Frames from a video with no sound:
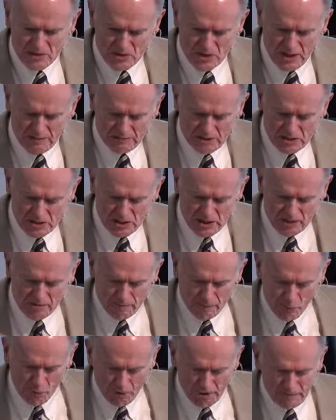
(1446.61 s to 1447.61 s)

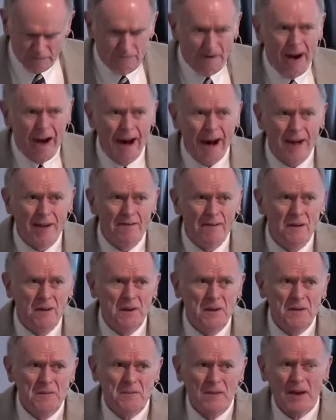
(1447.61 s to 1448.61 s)
1745,
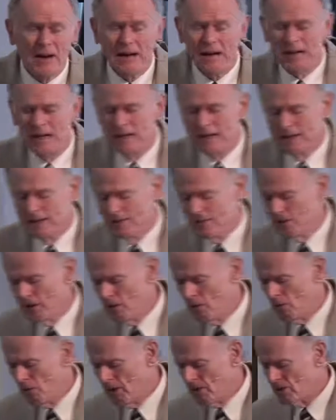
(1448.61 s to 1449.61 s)

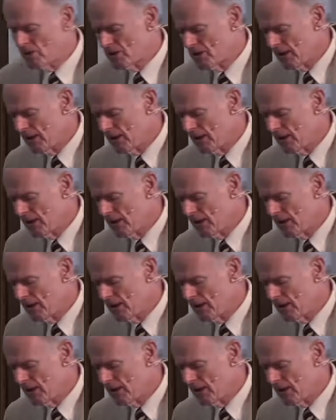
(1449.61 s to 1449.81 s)
there was